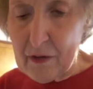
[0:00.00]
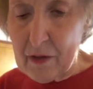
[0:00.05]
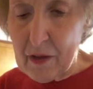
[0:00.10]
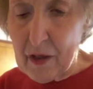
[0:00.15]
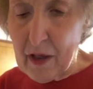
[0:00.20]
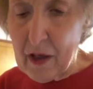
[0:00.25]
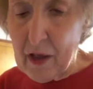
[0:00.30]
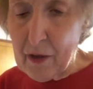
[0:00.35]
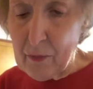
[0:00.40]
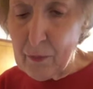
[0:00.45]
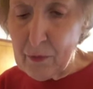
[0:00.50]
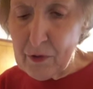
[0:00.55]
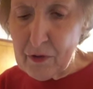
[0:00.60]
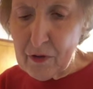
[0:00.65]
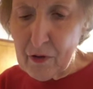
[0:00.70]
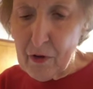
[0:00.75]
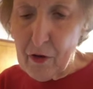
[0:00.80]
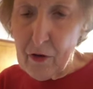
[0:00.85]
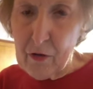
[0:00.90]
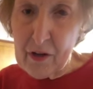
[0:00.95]
I would
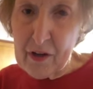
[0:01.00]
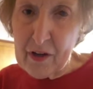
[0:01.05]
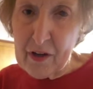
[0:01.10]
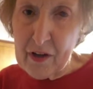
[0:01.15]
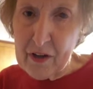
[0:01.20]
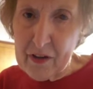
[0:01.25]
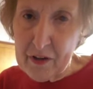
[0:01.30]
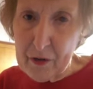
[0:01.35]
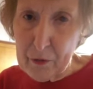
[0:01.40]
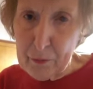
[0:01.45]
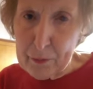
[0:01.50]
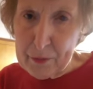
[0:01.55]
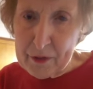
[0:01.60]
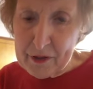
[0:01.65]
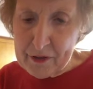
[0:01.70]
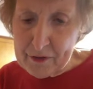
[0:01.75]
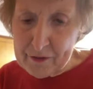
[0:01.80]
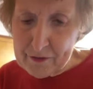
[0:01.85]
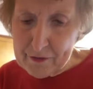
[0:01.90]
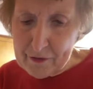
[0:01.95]
call it little pea
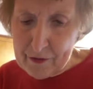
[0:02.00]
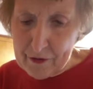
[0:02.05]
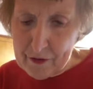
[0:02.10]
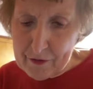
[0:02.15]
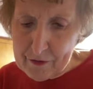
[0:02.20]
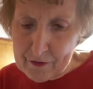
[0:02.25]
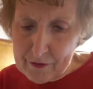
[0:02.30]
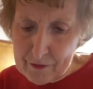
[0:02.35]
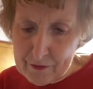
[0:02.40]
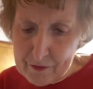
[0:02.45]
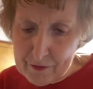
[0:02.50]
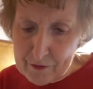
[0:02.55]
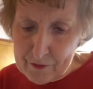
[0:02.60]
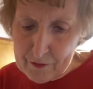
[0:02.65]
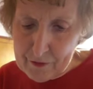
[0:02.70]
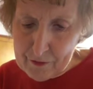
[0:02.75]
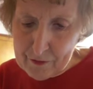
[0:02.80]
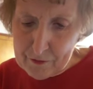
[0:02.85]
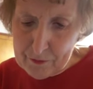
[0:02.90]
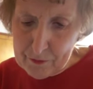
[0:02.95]
size, you
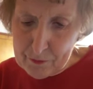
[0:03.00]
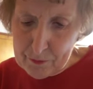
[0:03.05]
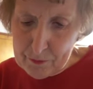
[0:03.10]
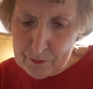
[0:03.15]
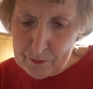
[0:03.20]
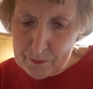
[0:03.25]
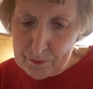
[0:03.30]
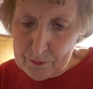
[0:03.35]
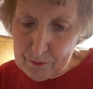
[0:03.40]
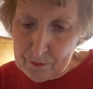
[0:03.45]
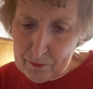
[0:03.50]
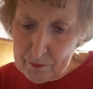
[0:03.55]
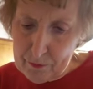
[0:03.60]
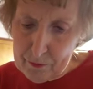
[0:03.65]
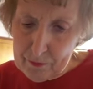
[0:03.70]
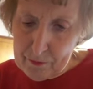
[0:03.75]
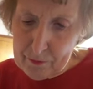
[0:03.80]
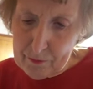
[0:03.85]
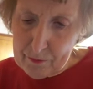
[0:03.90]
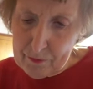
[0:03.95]
know.
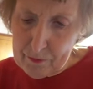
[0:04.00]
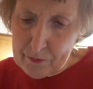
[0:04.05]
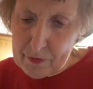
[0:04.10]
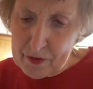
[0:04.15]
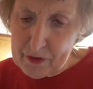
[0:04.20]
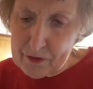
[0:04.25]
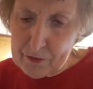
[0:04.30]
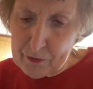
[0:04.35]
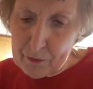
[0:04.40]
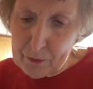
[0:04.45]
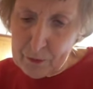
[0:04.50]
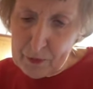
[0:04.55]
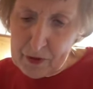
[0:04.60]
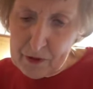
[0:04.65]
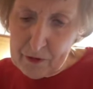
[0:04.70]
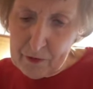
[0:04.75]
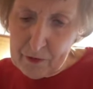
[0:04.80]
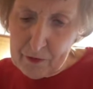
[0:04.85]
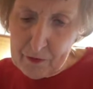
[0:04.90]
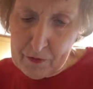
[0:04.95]
Peas are
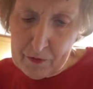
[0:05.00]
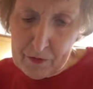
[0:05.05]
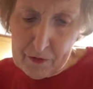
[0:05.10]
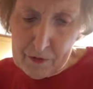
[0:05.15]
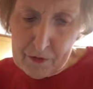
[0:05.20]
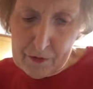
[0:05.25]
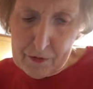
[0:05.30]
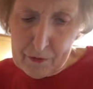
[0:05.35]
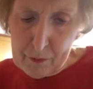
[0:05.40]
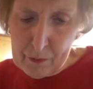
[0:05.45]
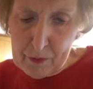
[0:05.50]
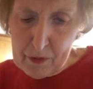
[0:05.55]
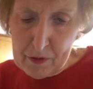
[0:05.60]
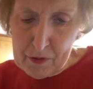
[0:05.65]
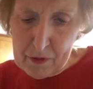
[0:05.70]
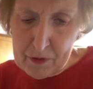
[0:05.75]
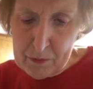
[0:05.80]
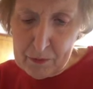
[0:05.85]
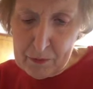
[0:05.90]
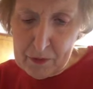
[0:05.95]
bigger than this,
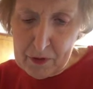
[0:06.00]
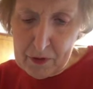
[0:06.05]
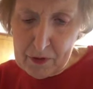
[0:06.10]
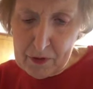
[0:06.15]
really, but